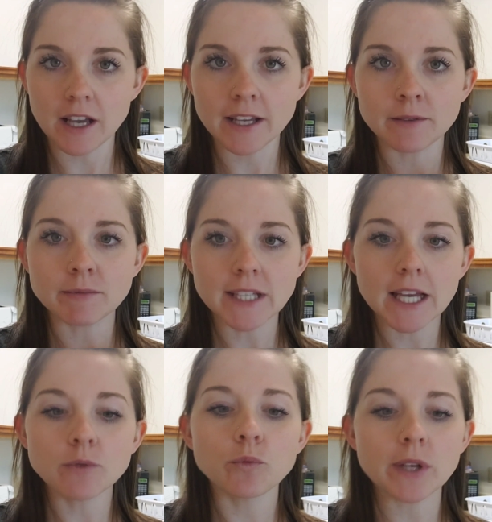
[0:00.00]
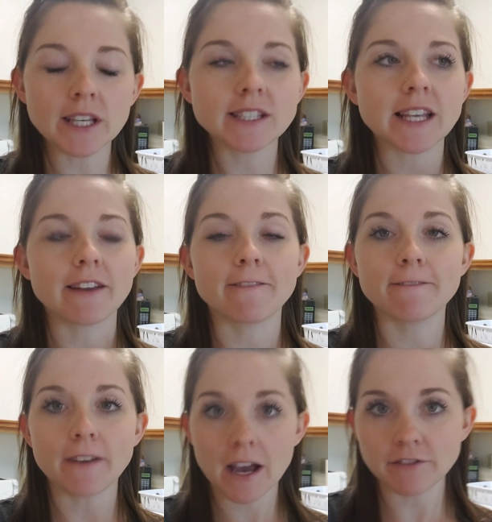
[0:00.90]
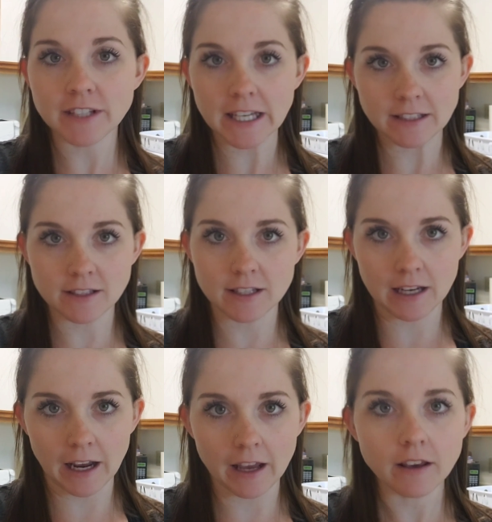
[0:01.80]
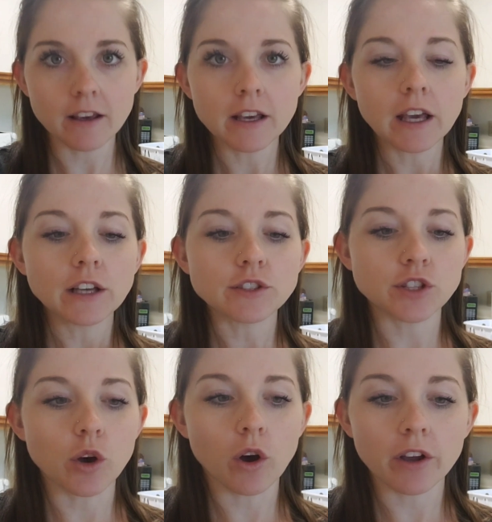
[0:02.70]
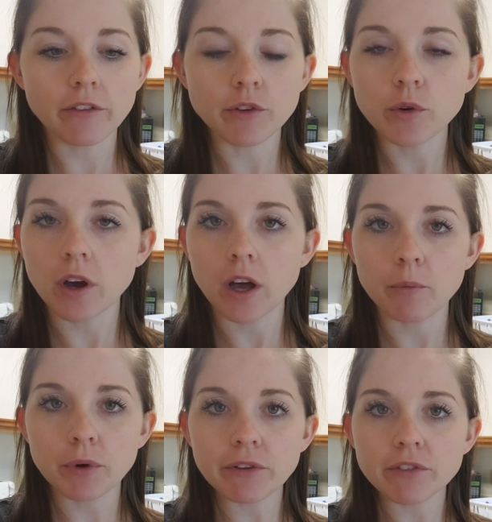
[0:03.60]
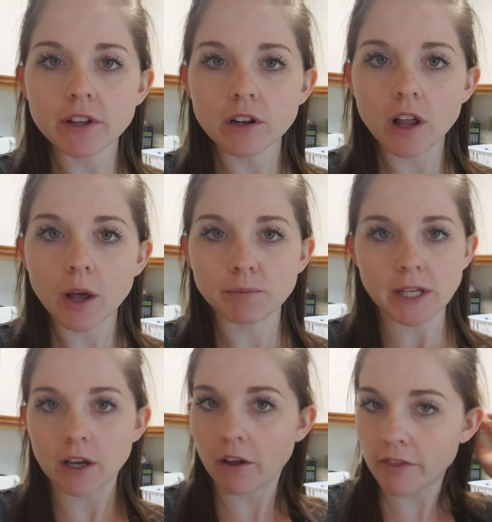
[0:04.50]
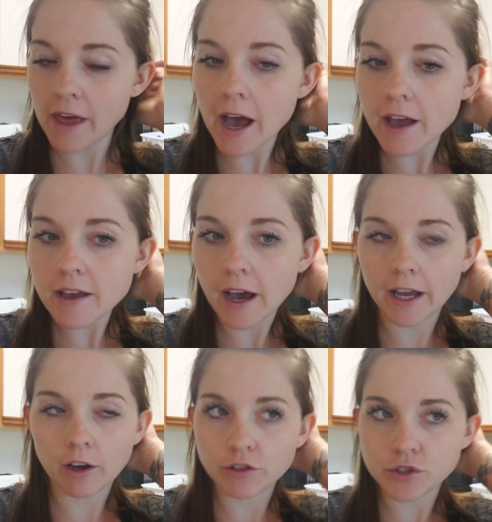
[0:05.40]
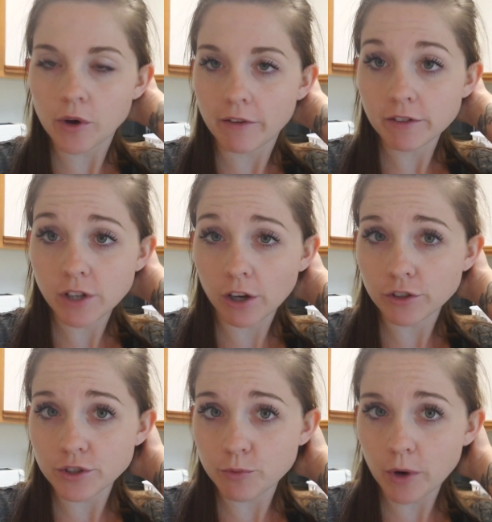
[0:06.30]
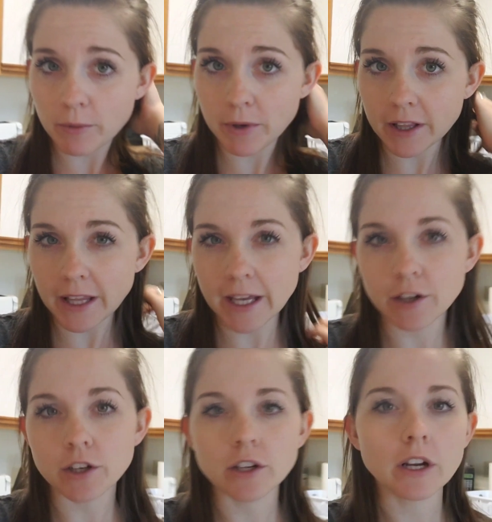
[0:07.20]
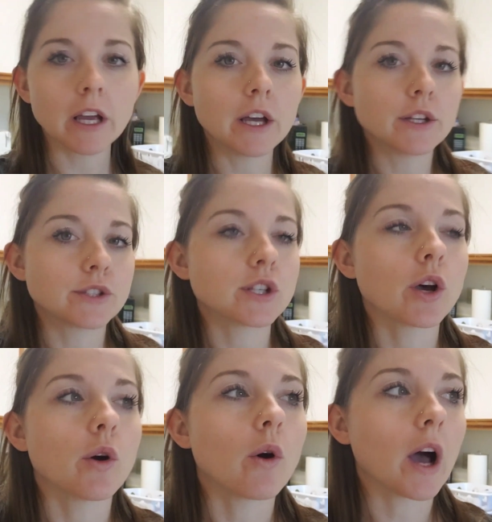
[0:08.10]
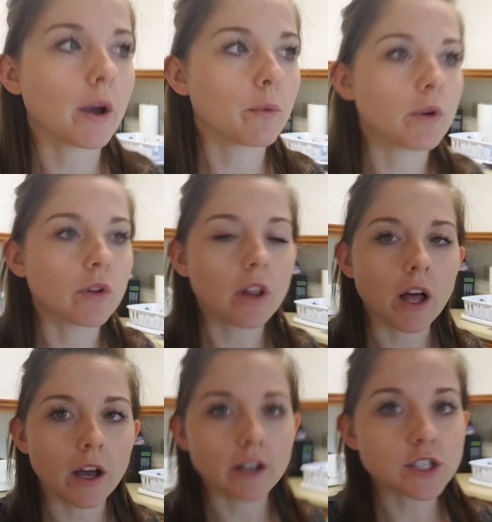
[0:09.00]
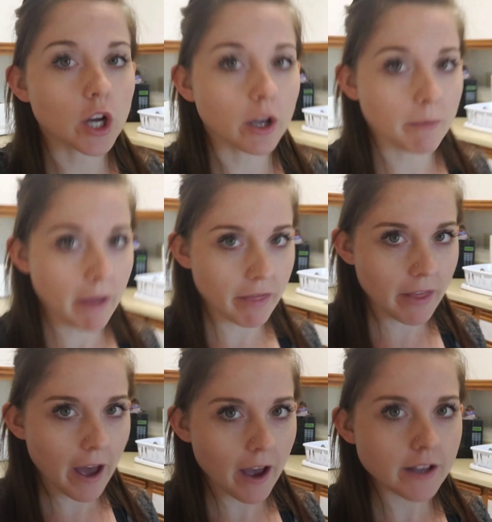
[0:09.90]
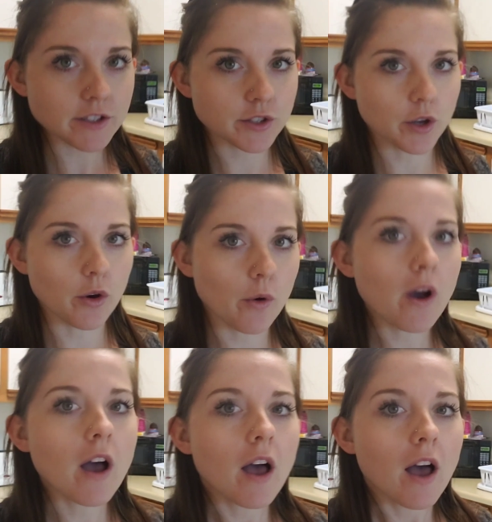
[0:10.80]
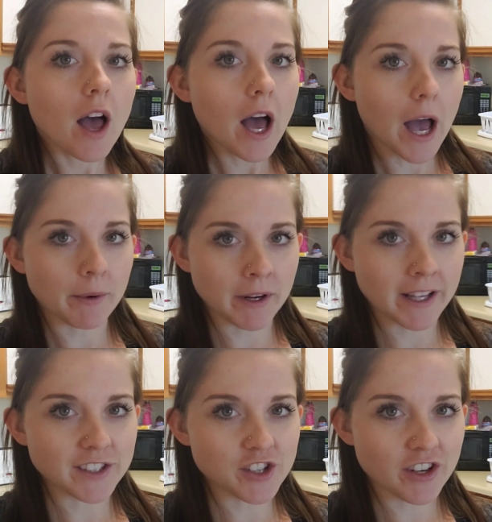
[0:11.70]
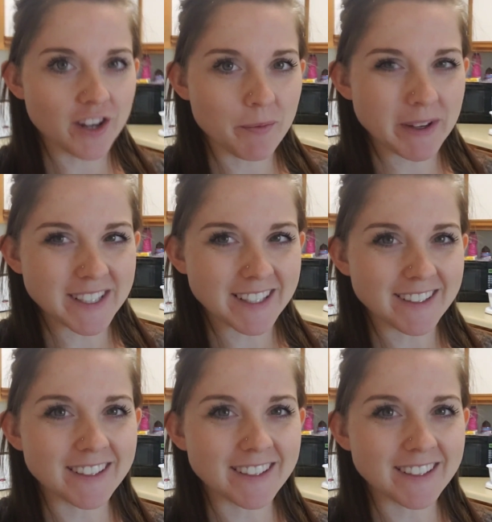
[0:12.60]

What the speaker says: I am 10 weeks and 5 days today. So I'll give you a brief little update on that. I also have a doctor's appointment later, so I will talk about that. So I'm gonna get started on my tea.